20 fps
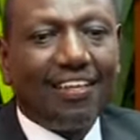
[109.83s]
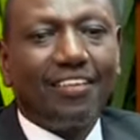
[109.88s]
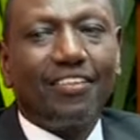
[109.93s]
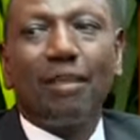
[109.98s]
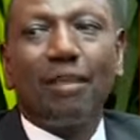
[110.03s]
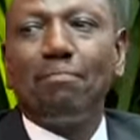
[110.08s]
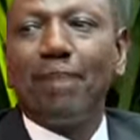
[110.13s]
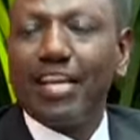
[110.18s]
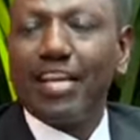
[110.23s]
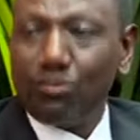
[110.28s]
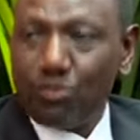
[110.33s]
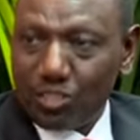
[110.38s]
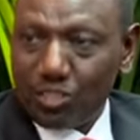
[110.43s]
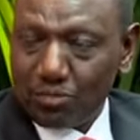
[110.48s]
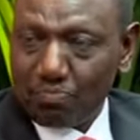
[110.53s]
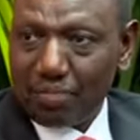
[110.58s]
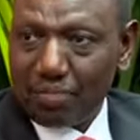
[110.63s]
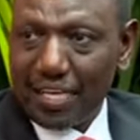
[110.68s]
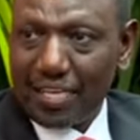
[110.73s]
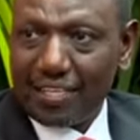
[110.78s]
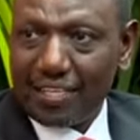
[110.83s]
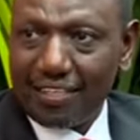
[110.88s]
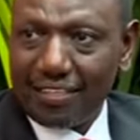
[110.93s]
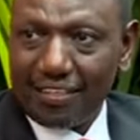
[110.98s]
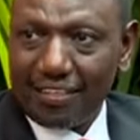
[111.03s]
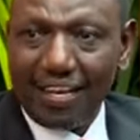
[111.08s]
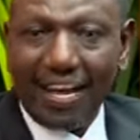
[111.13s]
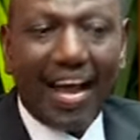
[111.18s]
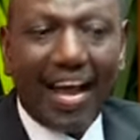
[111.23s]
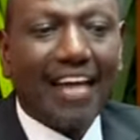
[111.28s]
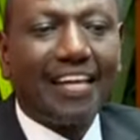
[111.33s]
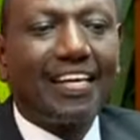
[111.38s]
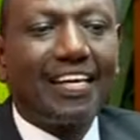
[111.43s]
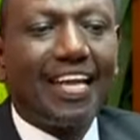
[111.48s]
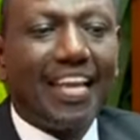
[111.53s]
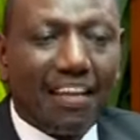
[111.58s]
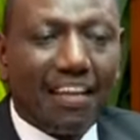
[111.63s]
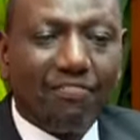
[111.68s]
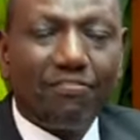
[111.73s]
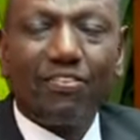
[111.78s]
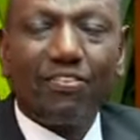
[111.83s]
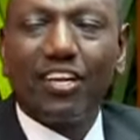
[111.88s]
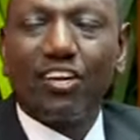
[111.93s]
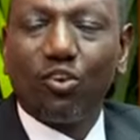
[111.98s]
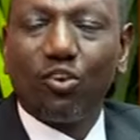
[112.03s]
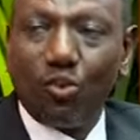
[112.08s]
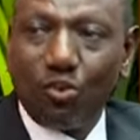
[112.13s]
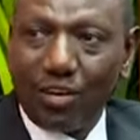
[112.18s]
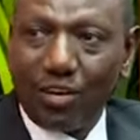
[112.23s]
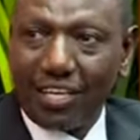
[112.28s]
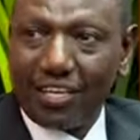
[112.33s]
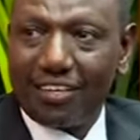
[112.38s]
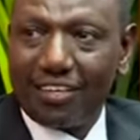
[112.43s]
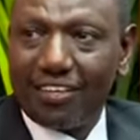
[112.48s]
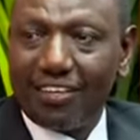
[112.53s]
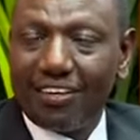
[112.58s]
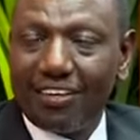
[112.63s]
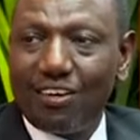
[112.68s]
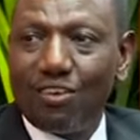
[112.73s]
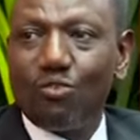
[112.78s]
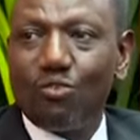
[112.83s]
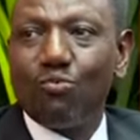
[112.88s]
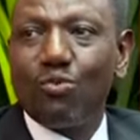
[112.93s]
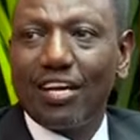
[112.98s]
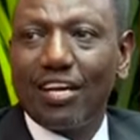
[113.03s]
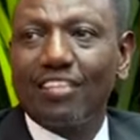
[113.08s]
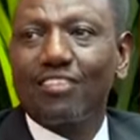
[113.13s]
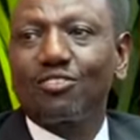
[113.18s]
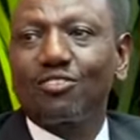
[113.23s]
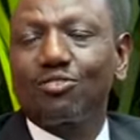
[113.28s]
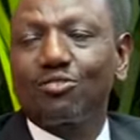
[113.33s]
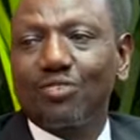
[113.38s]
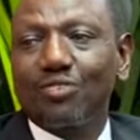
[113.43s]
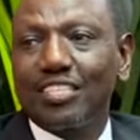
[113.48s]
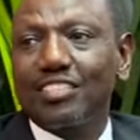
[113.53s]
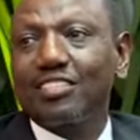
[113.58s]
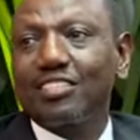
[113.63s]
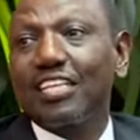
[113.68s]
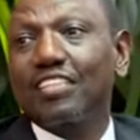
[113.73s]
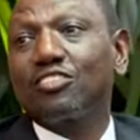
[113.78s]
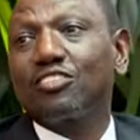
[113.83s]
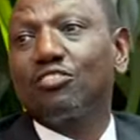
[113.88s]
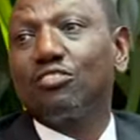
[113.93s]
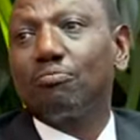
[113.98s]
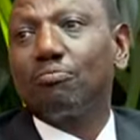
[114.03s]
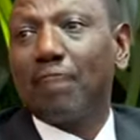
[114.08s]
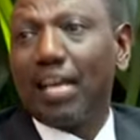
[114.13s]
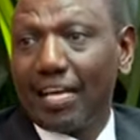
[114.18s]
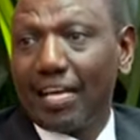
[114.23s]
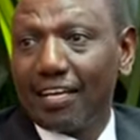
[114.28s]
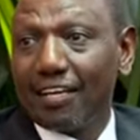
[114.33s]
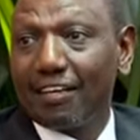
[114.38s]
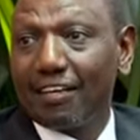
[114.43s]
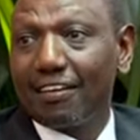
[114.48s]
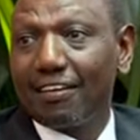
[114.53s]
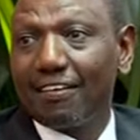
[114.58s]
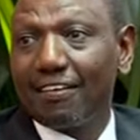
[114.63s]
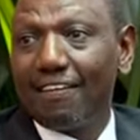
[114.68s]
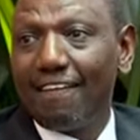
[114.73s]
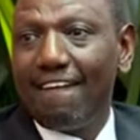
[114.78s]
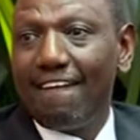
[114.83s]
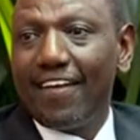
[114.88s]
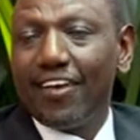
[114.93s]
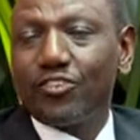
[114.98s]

the money was paid, and every coin went to transnational bank. Okay.